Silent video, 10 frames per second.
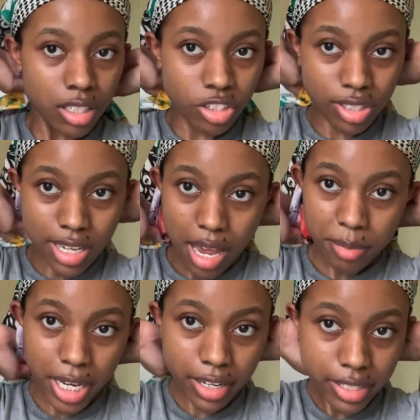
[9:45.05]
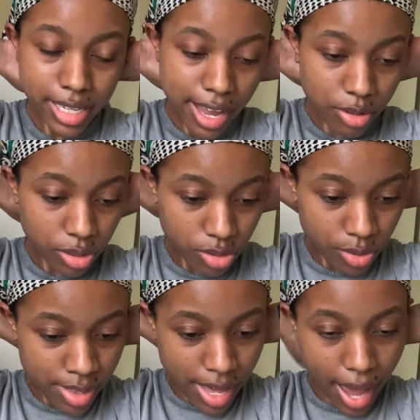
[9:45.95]
and just tie my hair down so
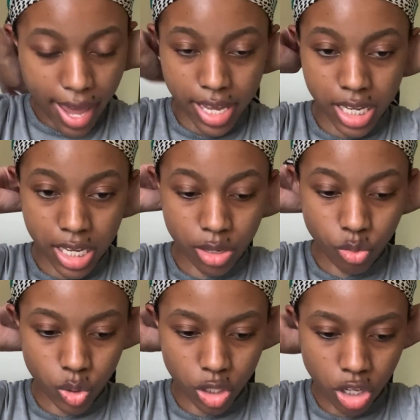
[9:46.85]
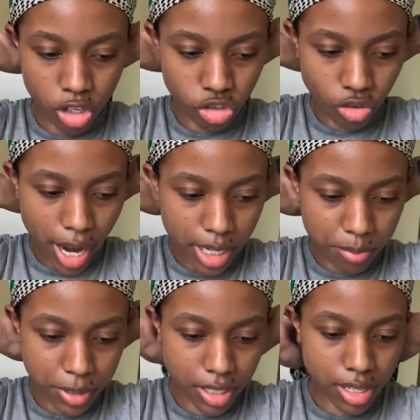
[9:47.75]
that it will dry a
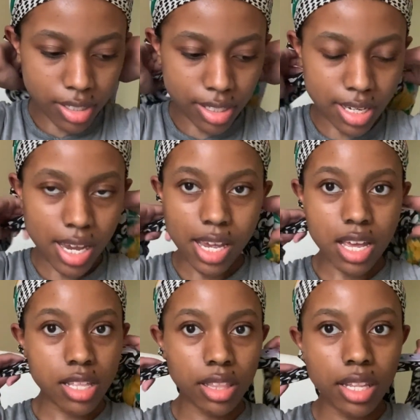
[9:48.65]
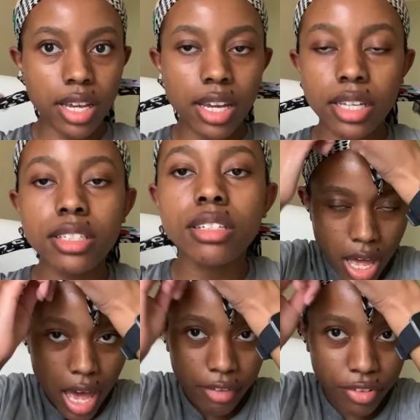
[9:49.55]
bit and stay laid.
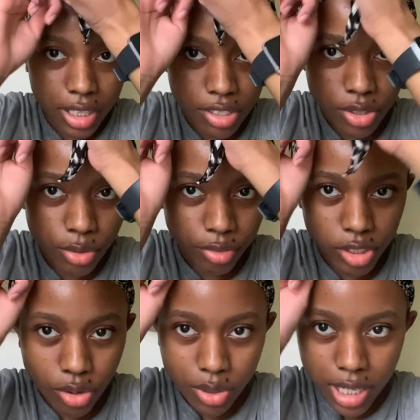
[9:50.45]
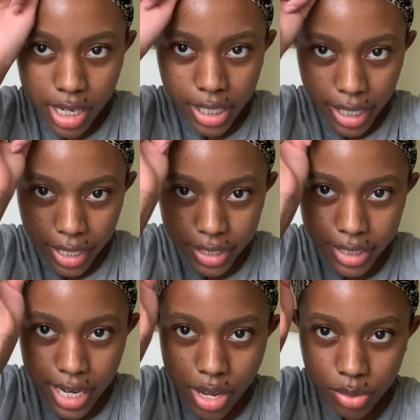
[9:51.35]
I feel as though if you don't tie your hair
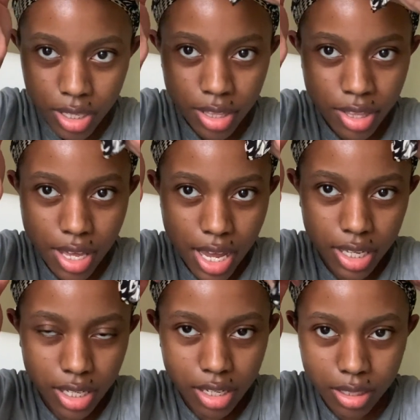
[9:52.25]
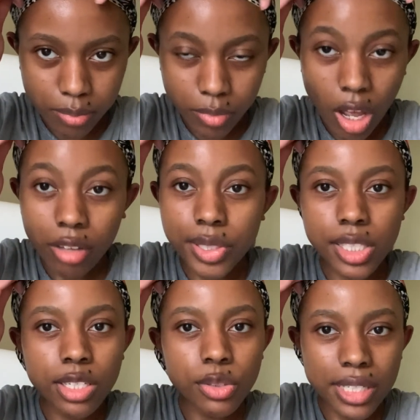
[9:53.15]
down, then
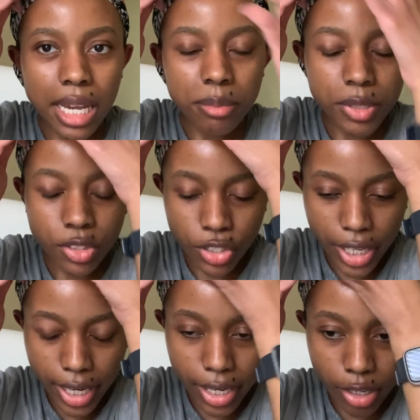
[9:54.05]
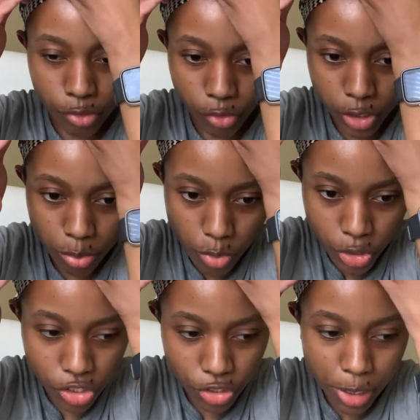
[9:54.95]
obviously you dampened your hair for the
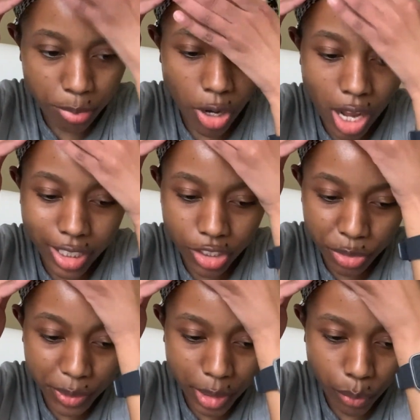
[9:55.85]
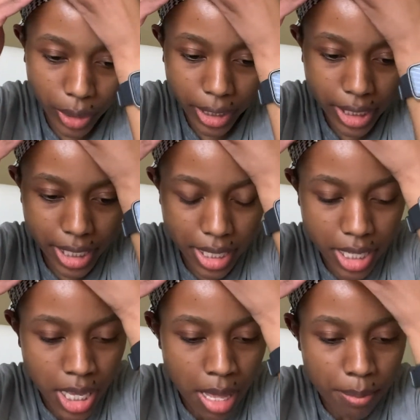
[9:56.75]
moisture and product to really work in it.
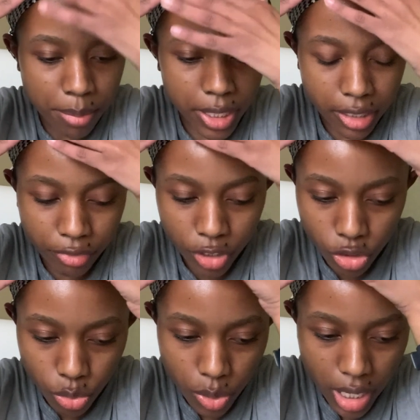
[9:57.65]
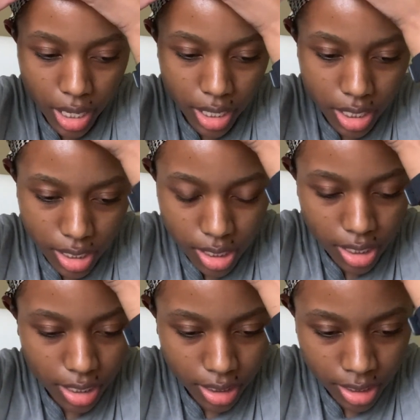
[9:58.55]
But if you do a
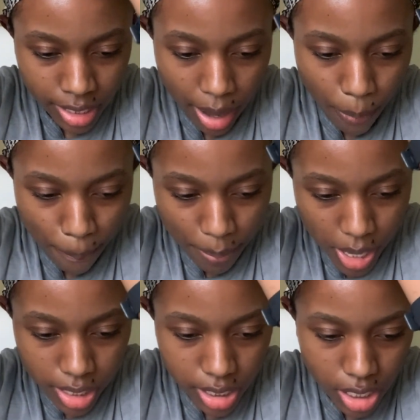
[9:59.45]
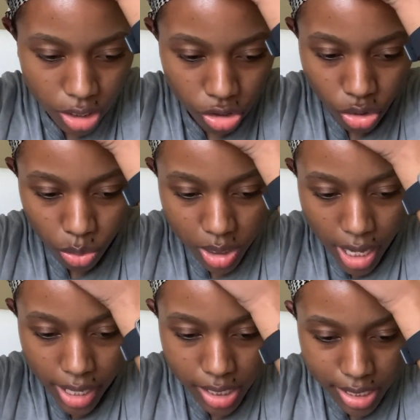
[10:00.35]
slicked down bun and you don't
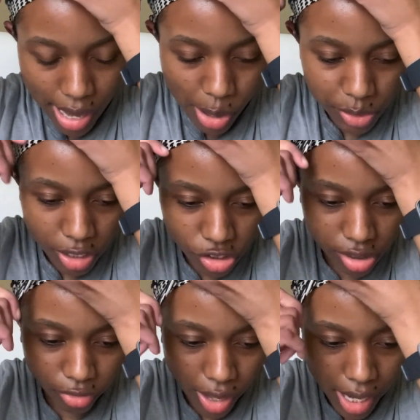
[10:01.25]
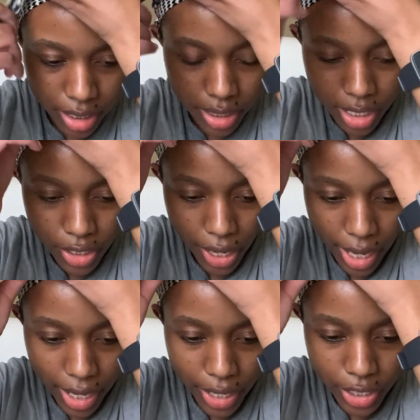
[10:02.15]
tie it down, I just find that your
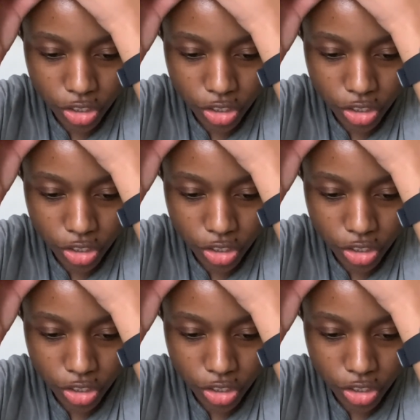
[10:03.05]
hair